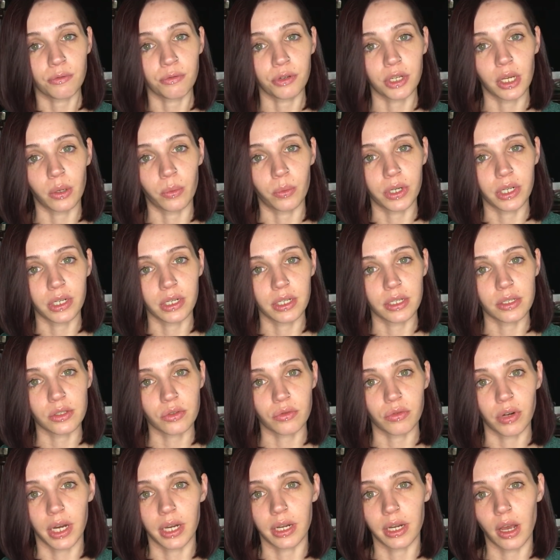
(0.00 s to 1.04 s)
I forget what it
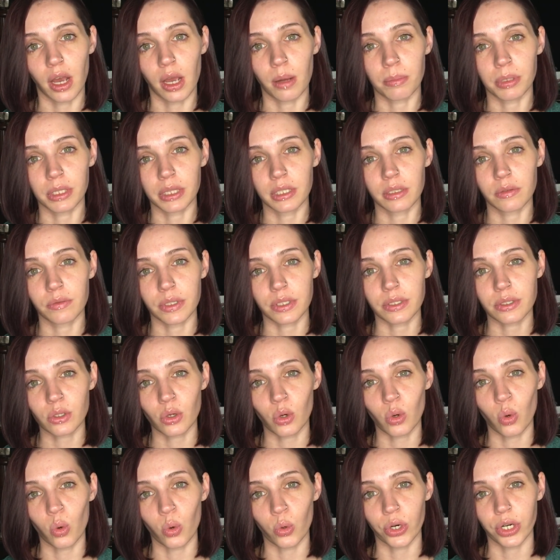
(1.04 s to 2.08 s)
is right now. I believe it's
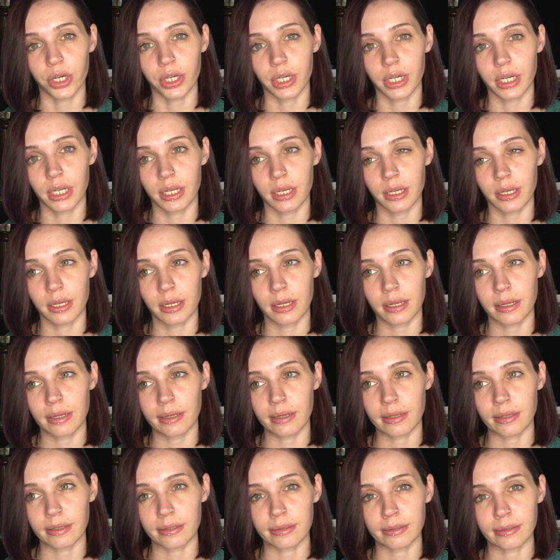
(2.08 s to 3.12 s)

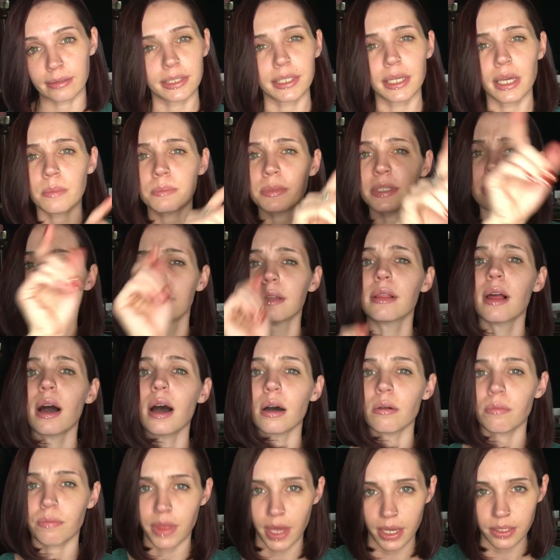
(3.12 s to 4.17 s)
Courtney CMC
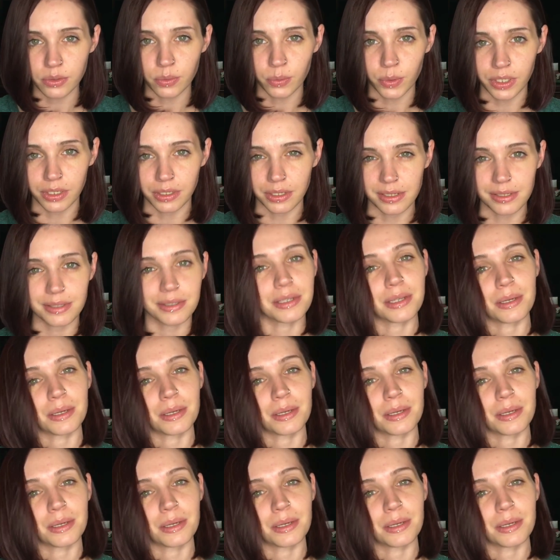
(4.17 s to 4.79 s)
Love. That's what it is.